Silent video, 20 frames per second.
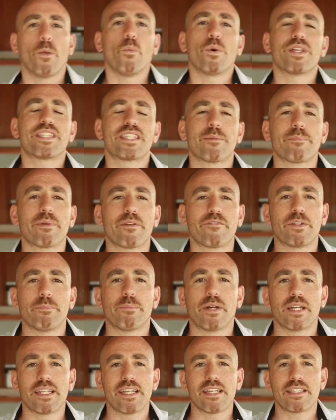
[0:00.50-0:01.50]
What's up,
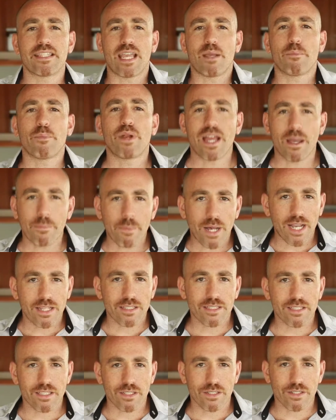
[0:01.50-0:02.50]
everybody? It's Abraham
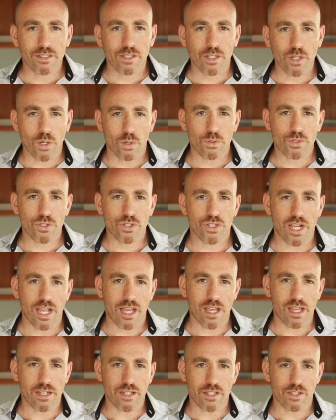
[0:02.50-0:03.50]
Heisler, coach
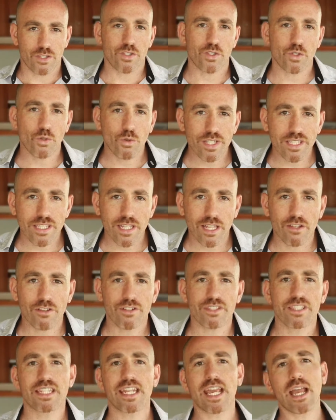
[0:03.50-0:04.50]
and storyteller.
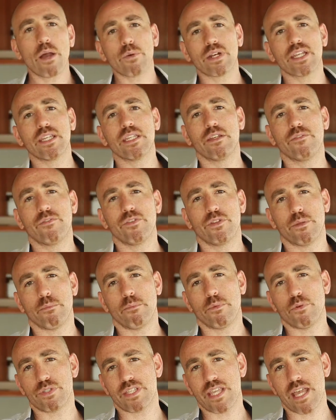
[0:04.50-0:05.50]
And today I want to give you the
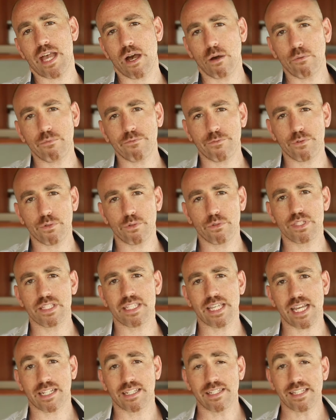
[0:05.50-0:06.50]
most helpful
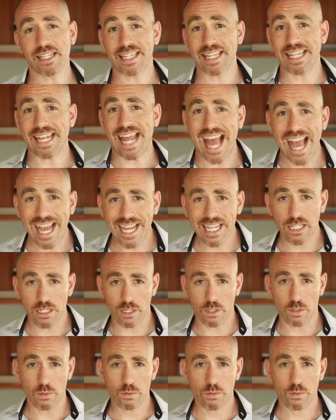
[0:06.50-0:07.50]
technique that I
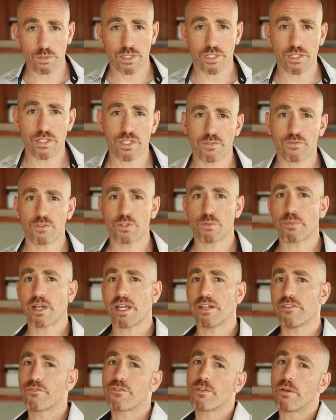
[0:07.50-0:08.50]
know to shift your
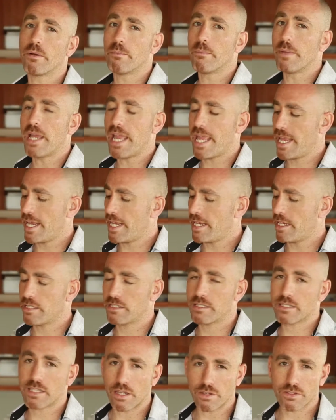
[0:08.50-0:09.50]
mind from a
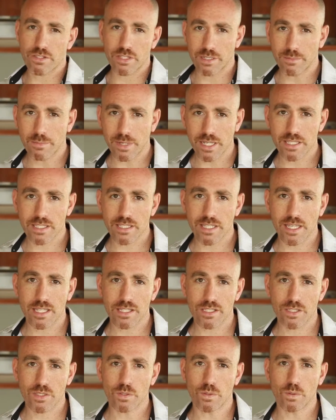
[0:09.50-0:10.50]
scarcity
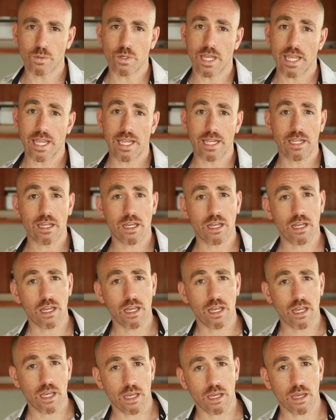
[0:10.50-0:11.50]
mindset to a
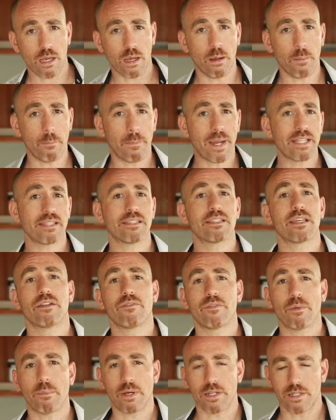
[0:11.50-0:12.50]
mindset
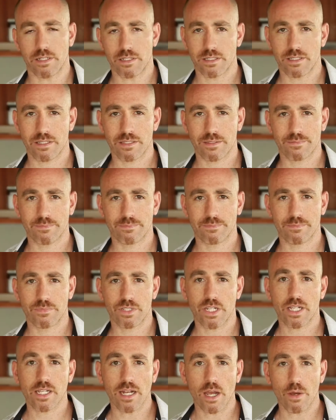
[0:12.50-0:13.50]
of abundance.
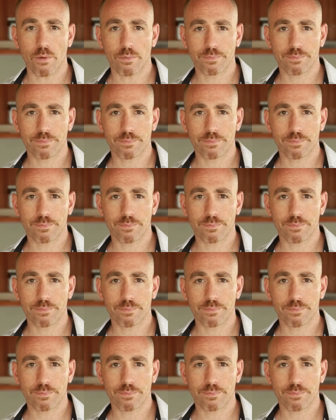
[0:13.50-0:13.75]
Check it out.